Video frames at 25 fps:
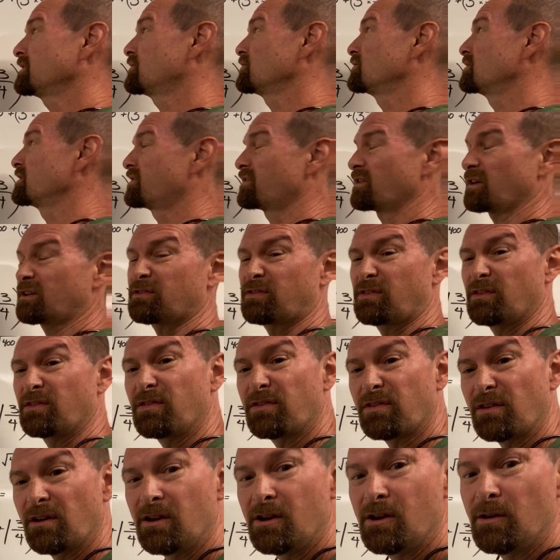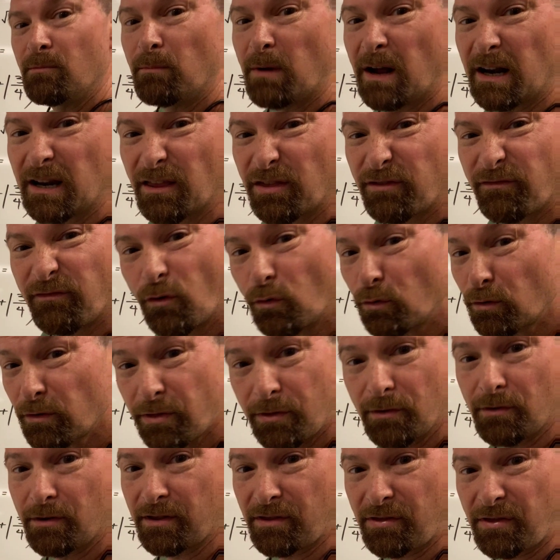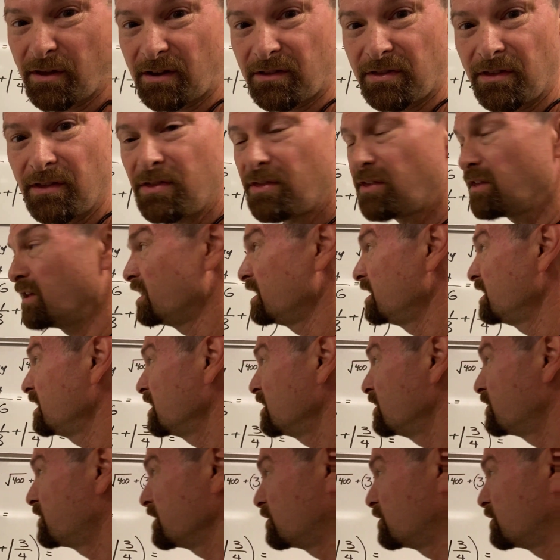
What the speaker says: 36ths minus 4 36ths is